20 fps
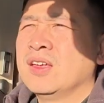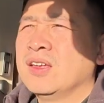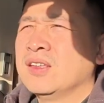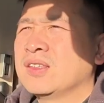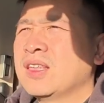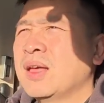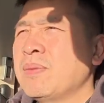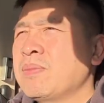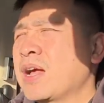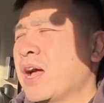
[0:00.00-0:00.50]

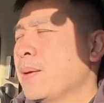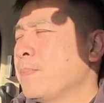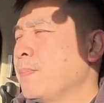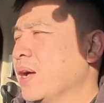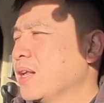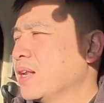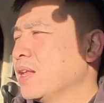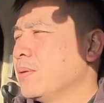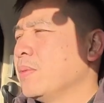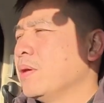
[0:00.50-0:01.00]
Some car
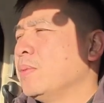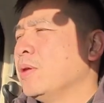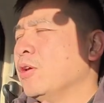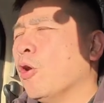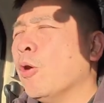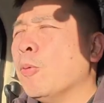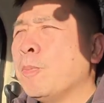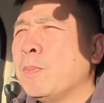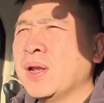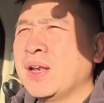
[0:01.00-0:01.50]
park they may be
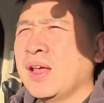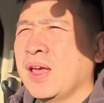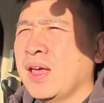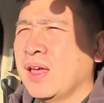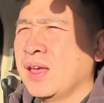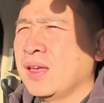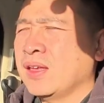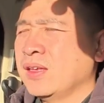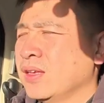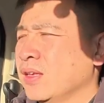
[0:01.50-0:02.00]
open
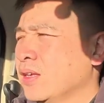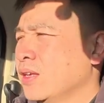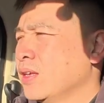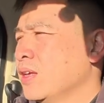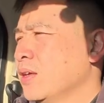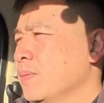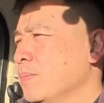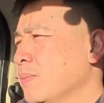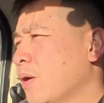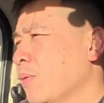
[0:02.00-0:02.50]
air,
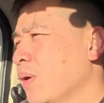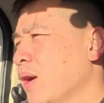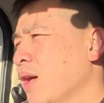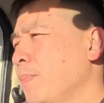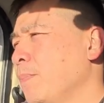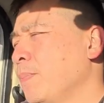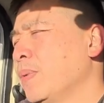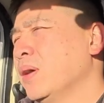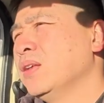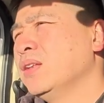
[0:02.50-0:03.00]
but what
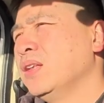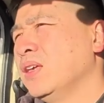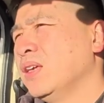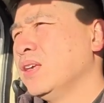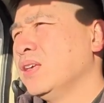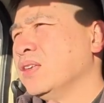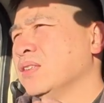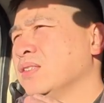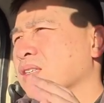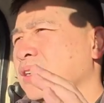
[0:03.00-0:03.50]
happened
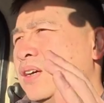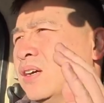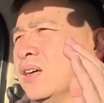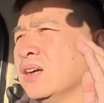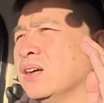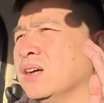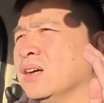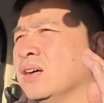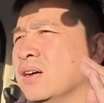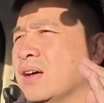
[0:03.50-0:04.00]
is
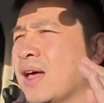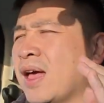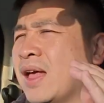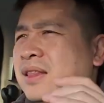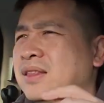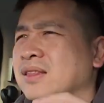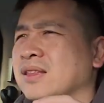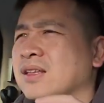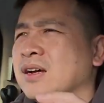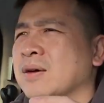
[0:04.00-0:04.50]

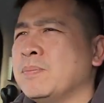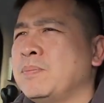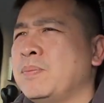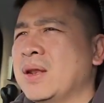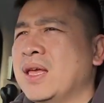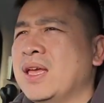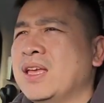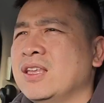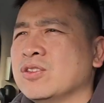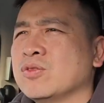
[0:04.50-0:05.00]
at the
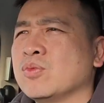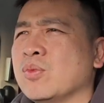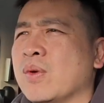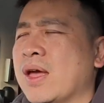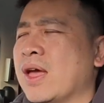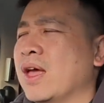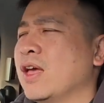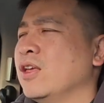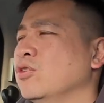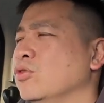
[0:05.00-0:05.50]
place
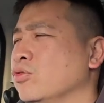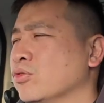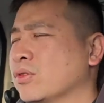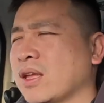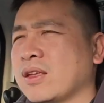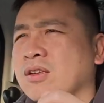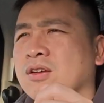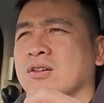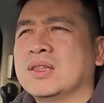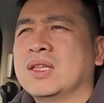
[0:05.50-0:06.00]
where you
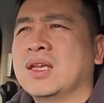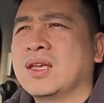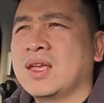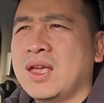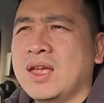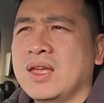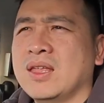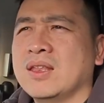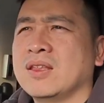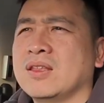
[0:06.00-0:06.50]
take your
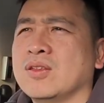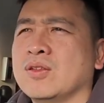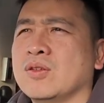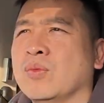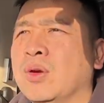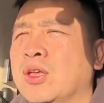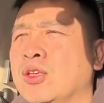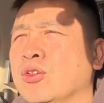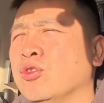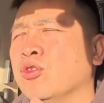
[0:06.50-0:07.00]
ticket,
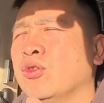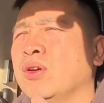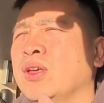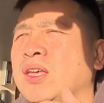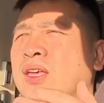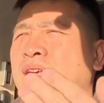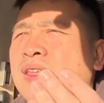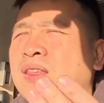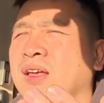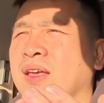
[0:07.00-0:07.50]
when you're
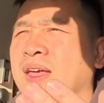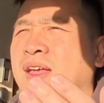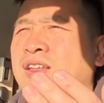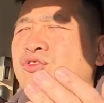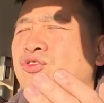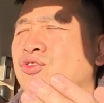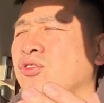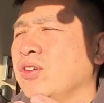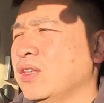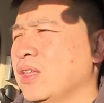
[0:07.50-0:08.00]
going in the
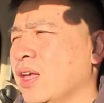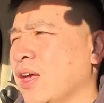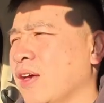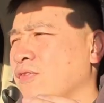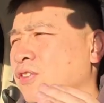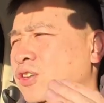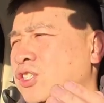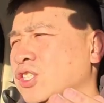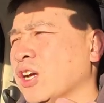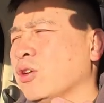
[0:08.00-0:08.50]
gantry, they
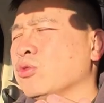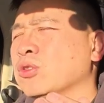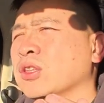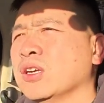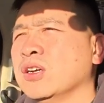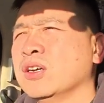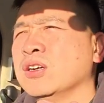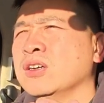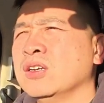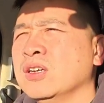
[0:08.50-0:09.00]
have a
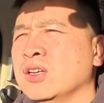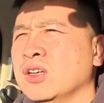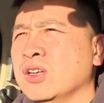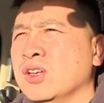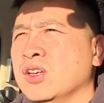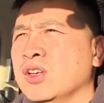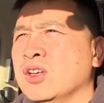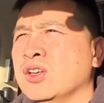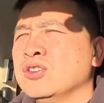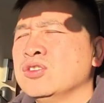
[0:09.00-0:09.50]
shelter.
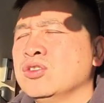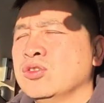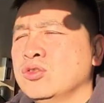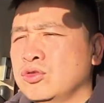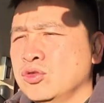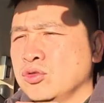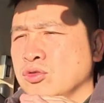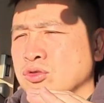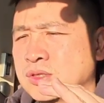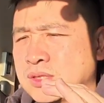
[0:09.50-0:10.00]
So
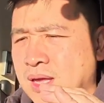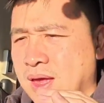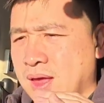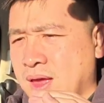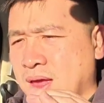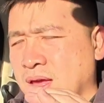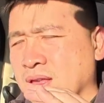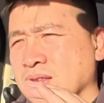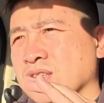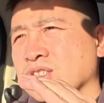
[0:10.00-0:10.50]
those that
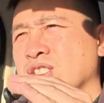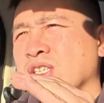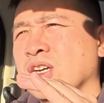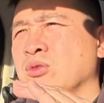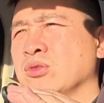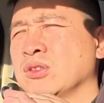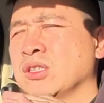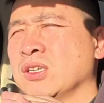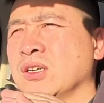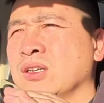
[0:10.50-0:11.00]
has a
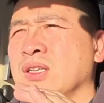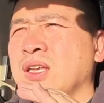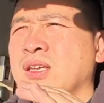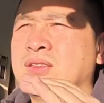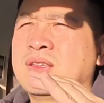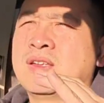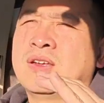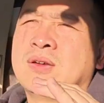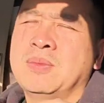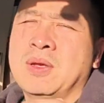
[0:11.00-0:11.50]
shelter,
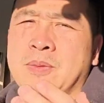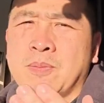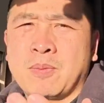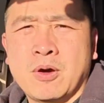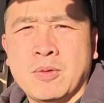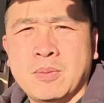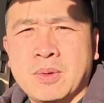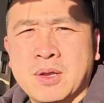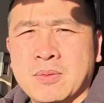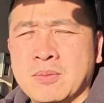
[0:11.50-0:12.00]
that's a big
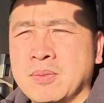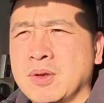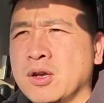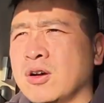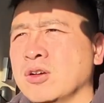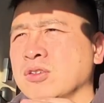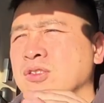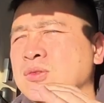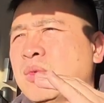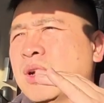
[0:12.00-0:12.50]
problem,
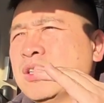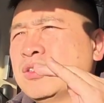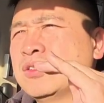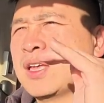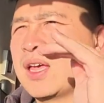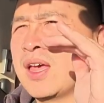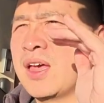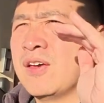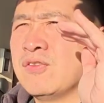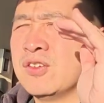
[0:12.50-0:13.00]
because once
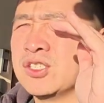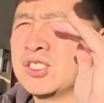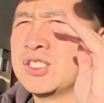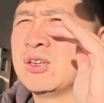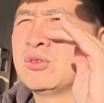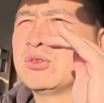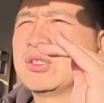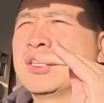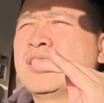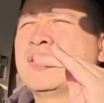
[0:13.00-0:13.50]
they have a
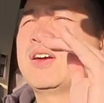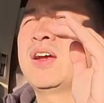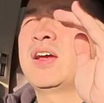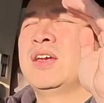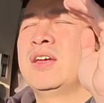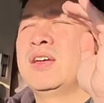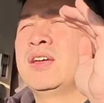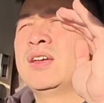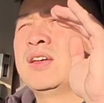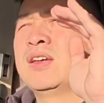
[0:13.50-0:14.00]
shelter, right,